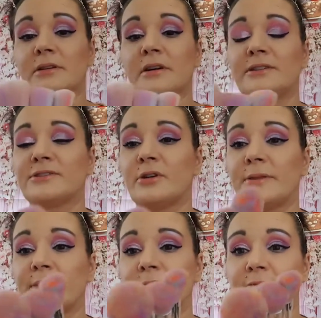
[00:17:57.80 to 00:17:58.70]
I just
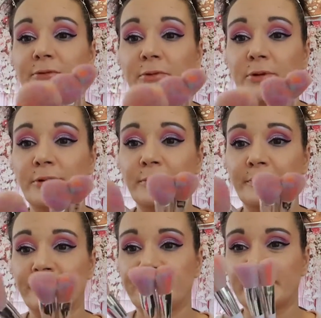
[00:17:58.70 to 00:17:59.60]
got them for
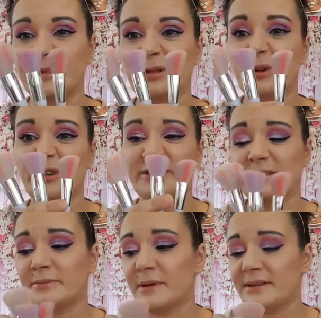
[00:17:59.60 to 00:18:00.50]

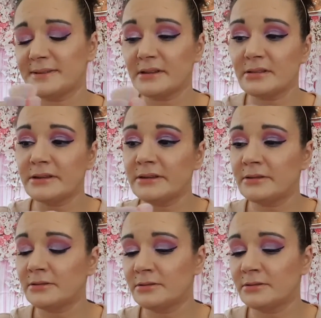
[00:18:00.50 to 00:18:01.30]
looks, basically.